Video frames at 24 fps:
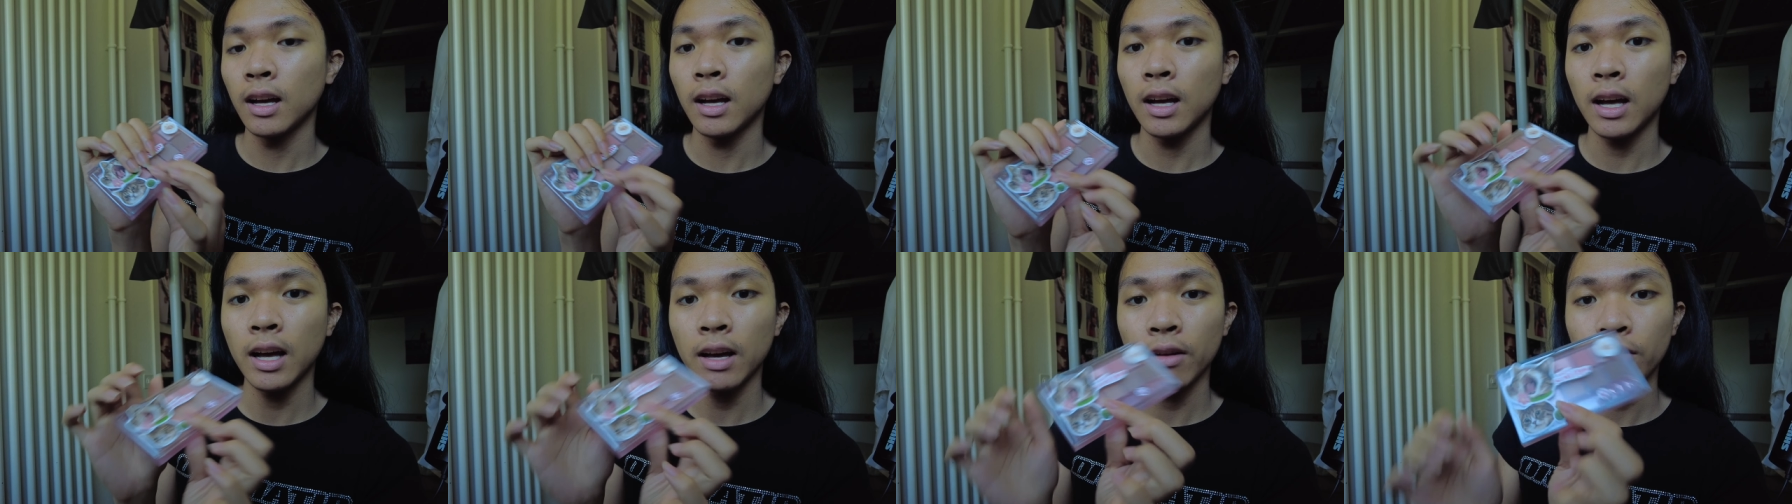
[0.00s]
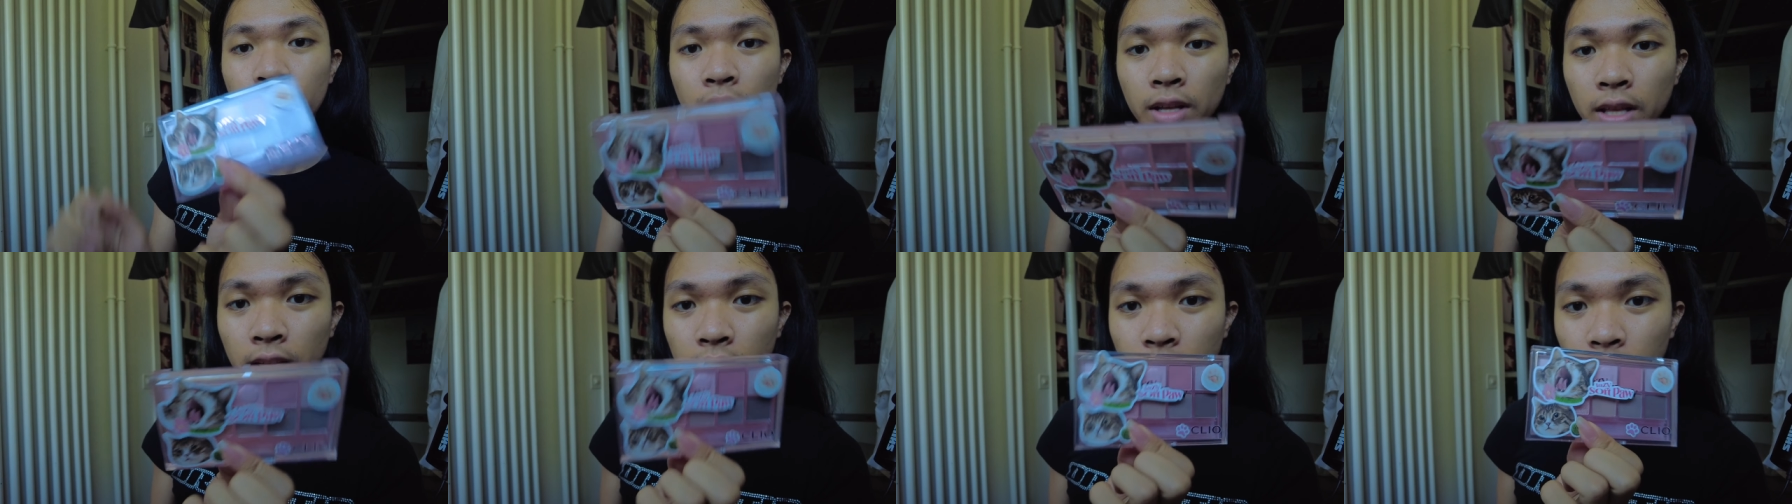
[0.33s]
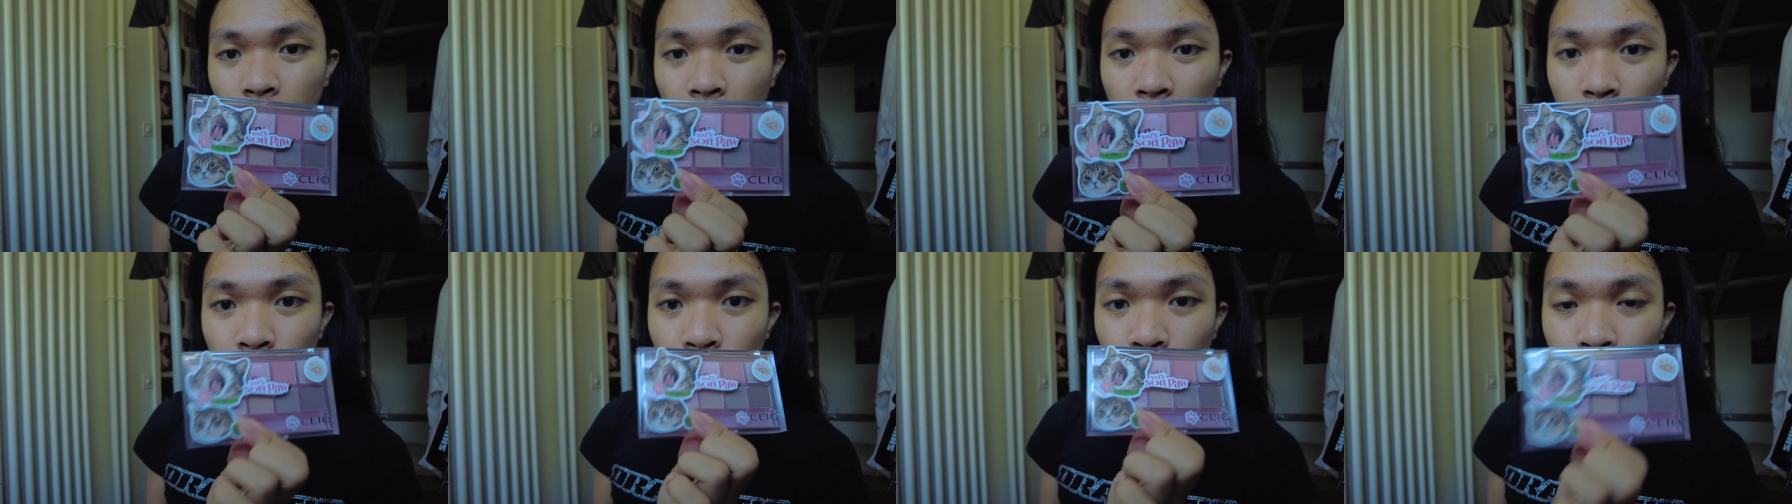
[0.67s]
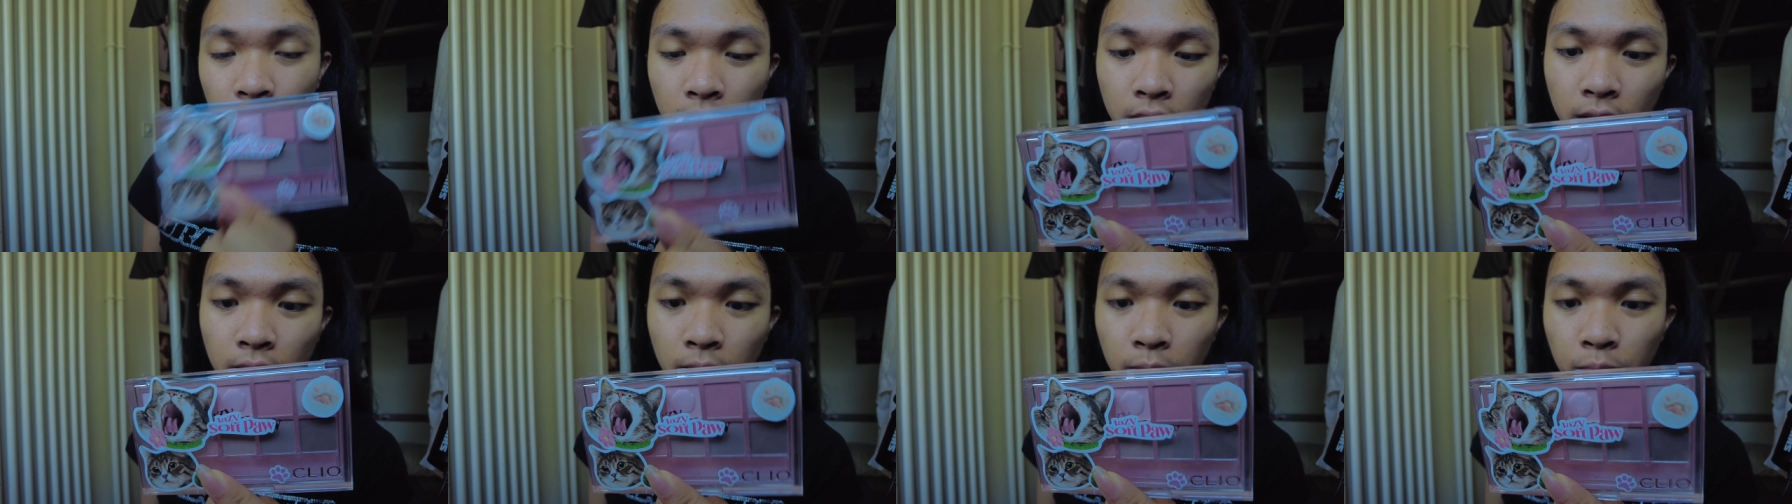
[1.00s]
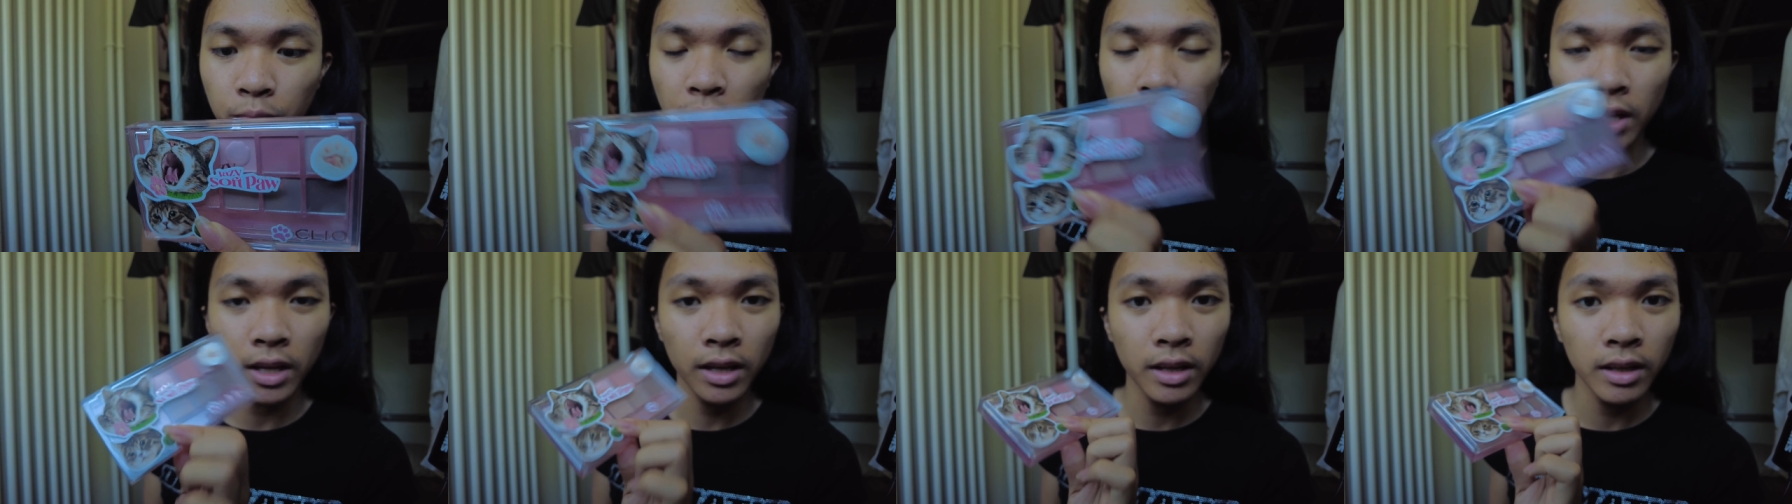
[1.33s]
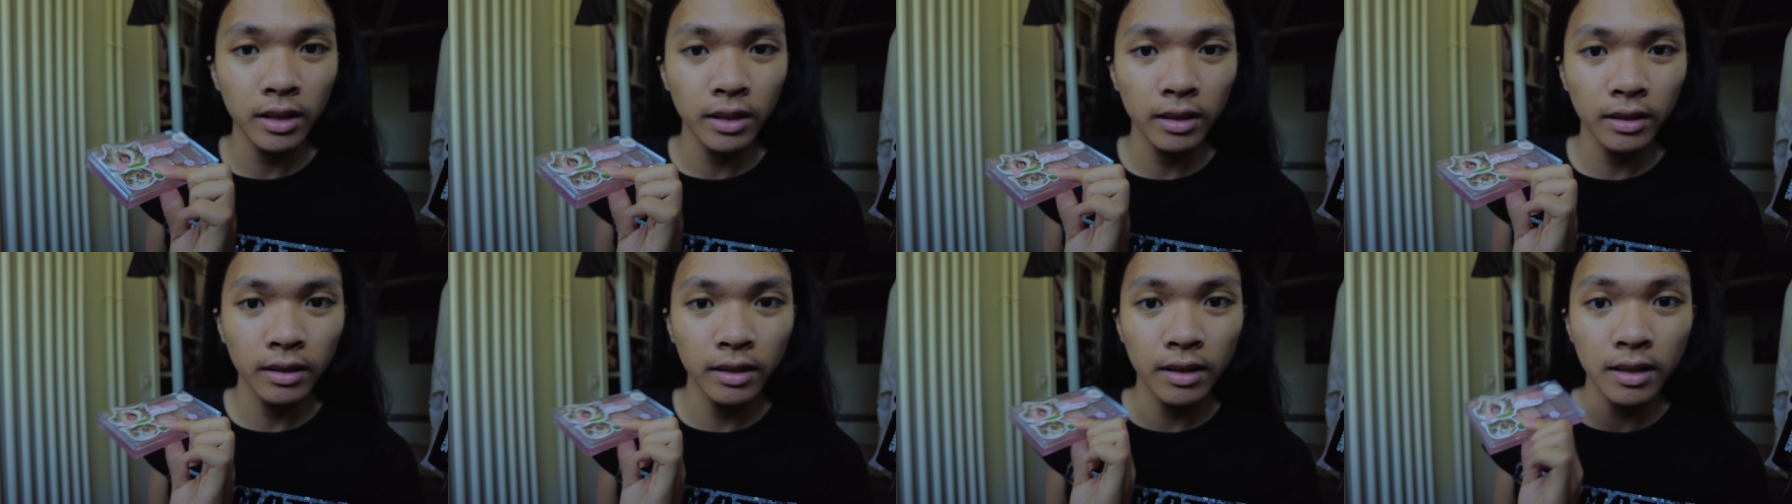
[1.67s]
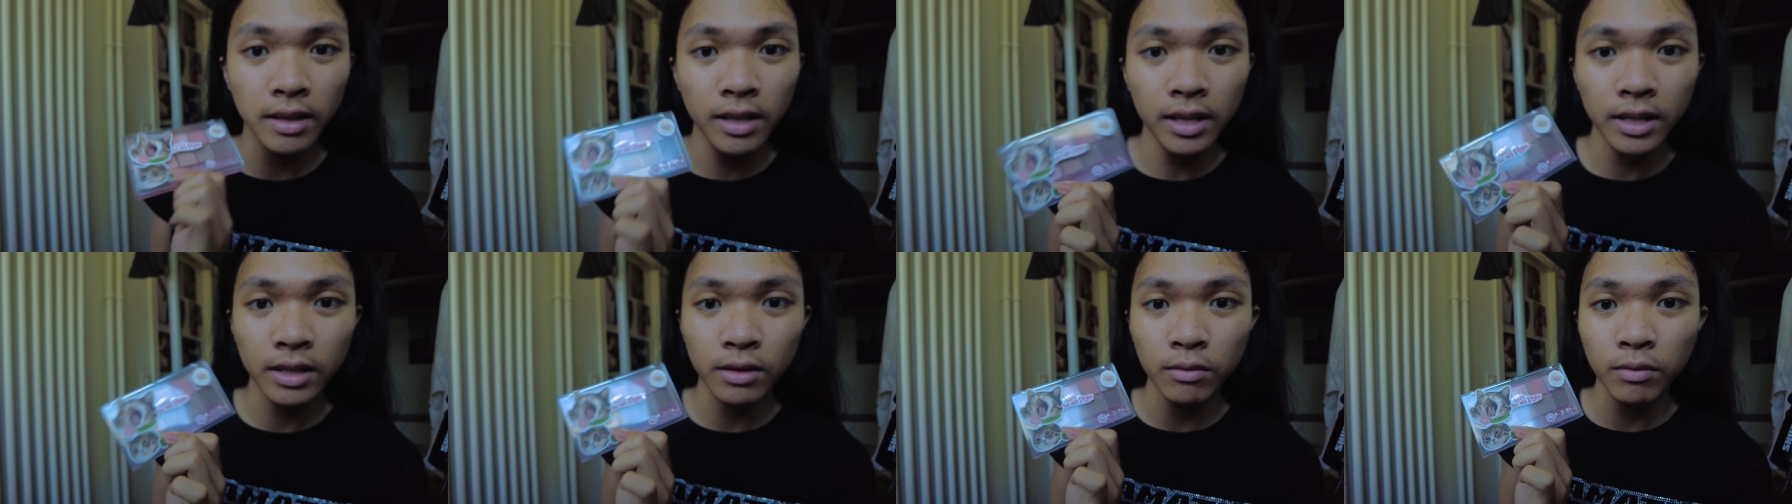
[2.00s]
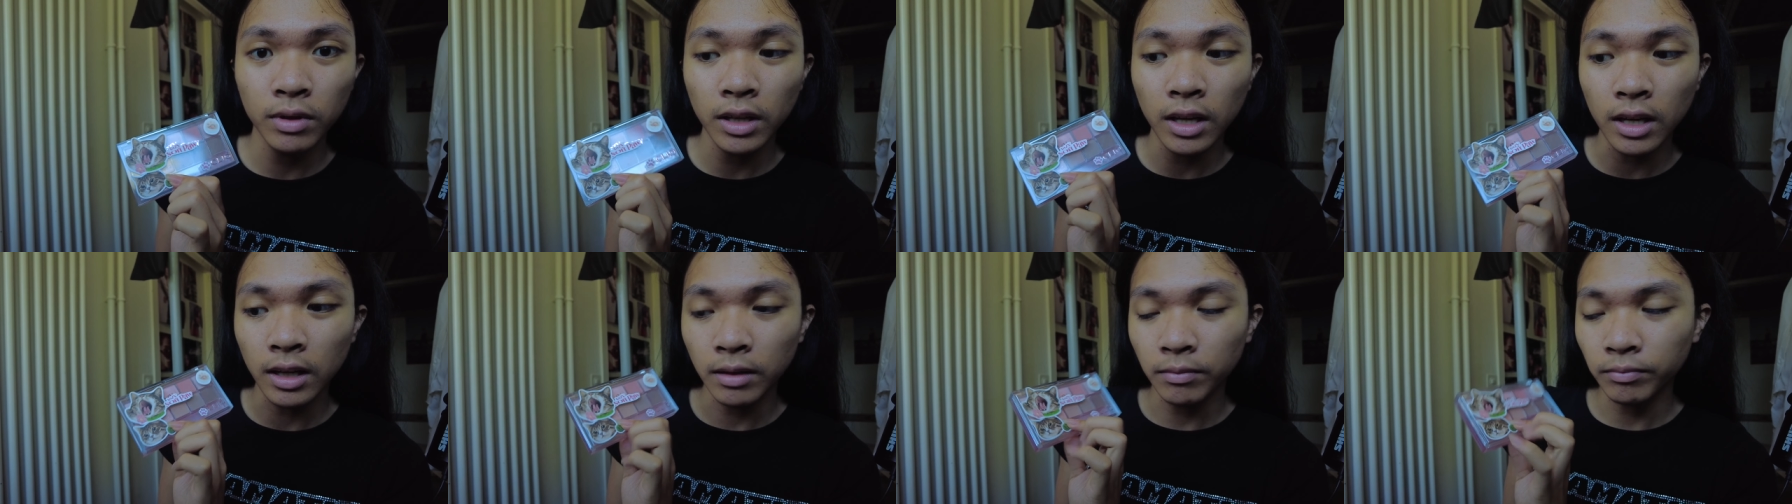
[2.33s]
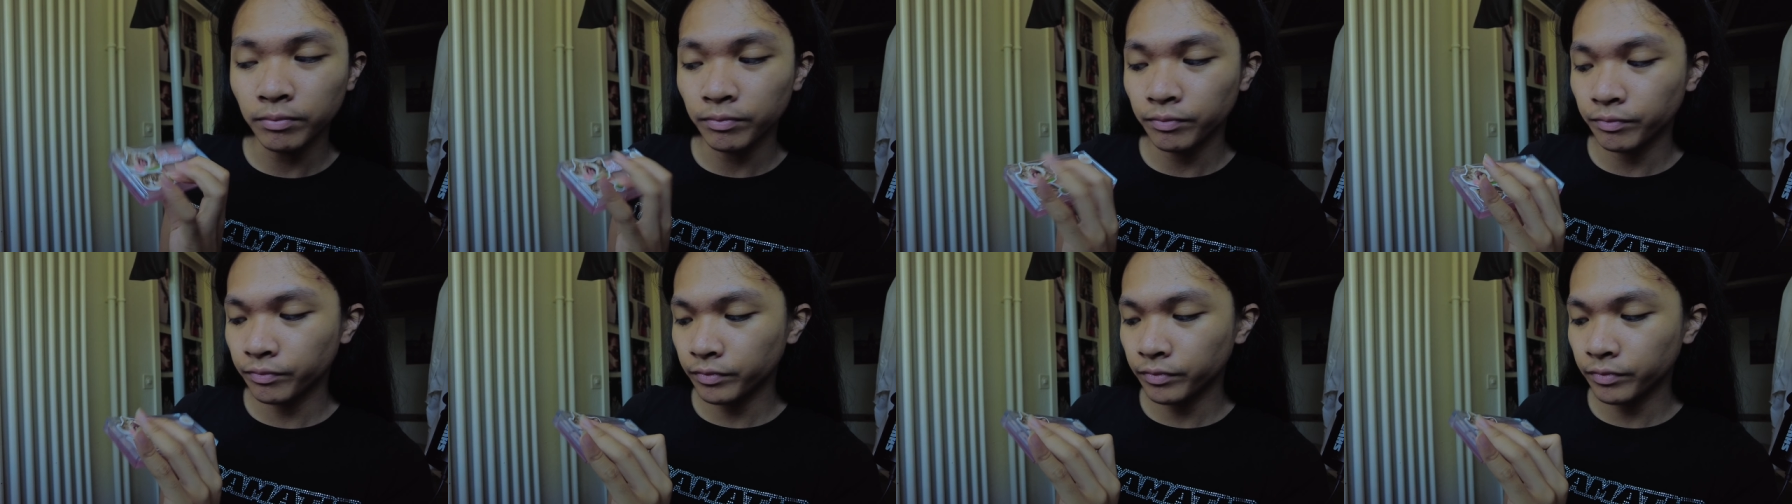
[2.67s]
I realized that I really pick this one up